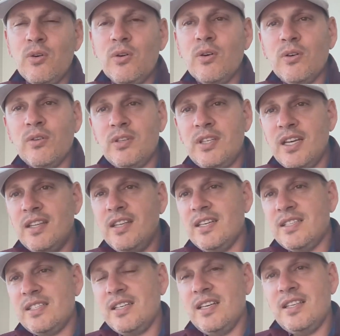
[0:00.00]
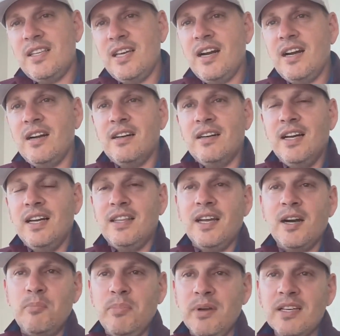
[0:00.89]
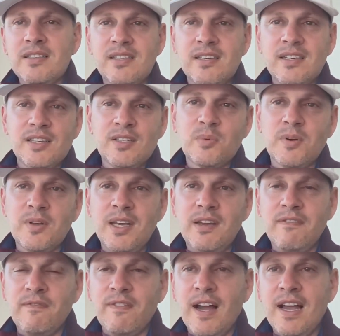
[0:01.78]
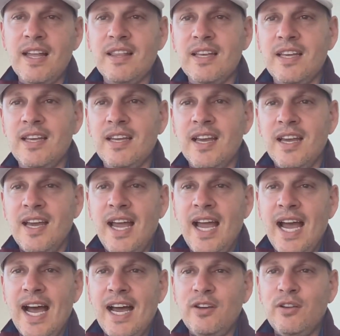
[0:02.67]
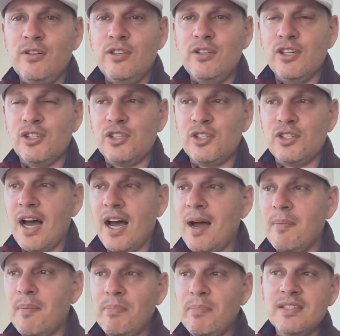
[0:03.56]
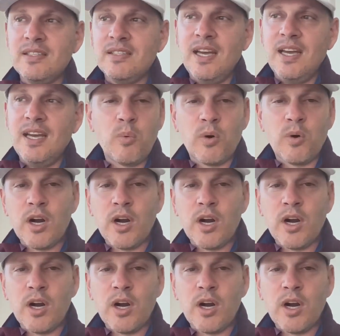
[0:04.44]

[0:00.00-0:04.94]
Google did this at their business, where they finally had to just stop and say,